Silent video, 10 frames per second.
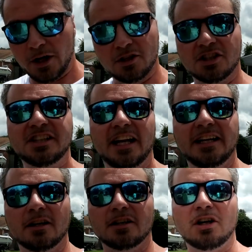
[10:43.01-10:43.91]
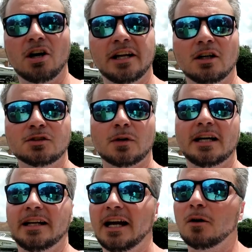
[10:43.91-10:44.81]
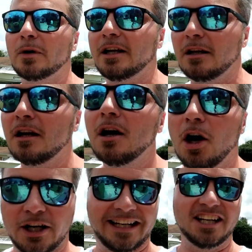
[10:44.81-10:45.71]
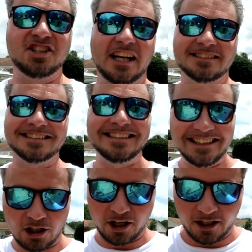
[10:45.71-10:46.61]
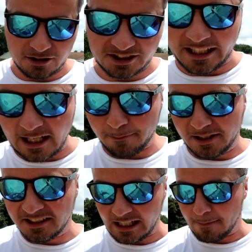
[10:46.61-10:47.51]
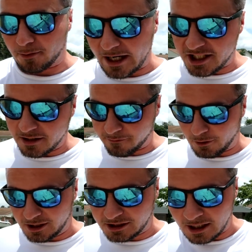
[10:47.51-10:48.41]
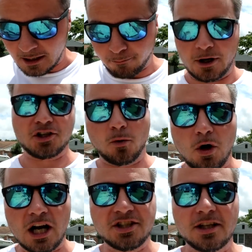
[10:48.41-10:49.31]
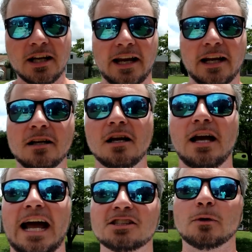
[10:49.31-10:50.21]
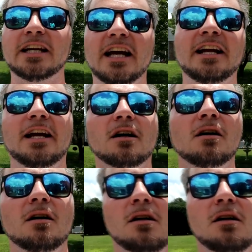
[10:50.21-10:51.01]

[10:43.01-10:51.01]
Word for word: We are just getting here to Darnell's right now. We are gonna get a chance to see Darnell's setup and his operation for his pressure washing. And as we get here,